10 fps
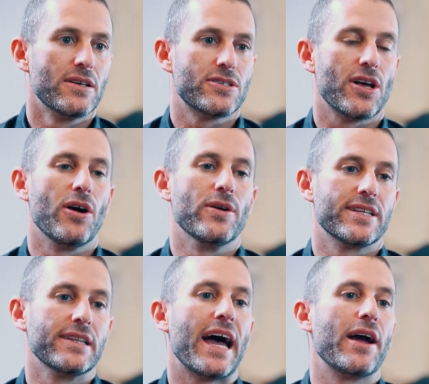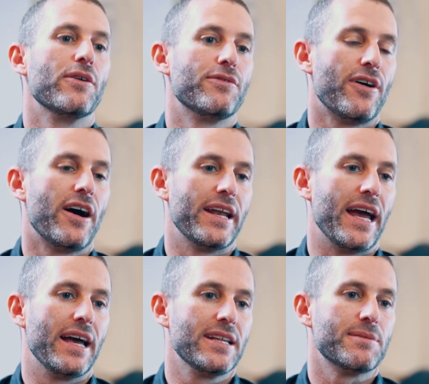So it's a layer of
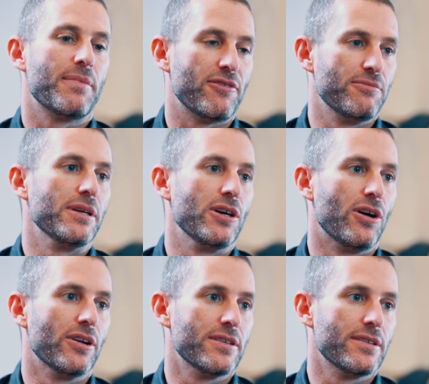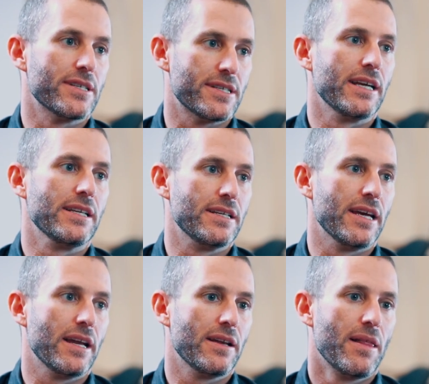finance above and beyond the senior
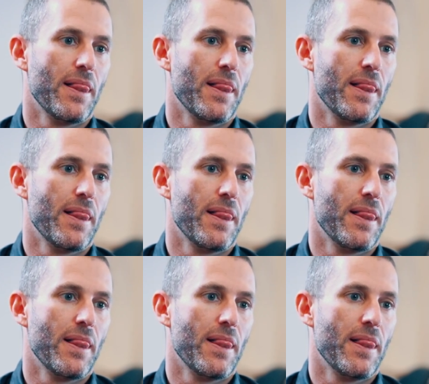debt.